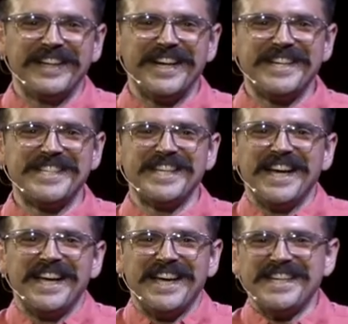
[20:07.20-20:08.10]
And he's,
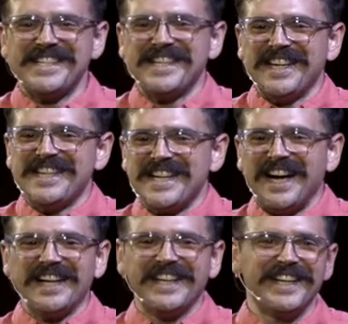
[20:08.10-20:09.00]
he's, he's
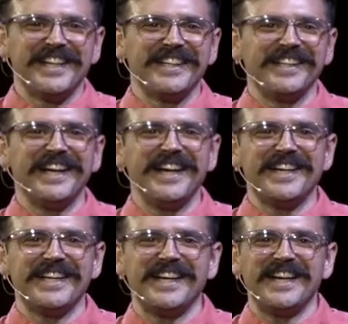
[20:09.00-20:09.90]
hiding in the
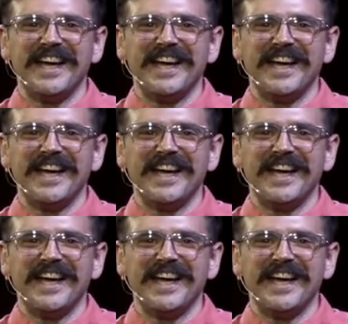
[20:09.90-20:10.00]
land, and,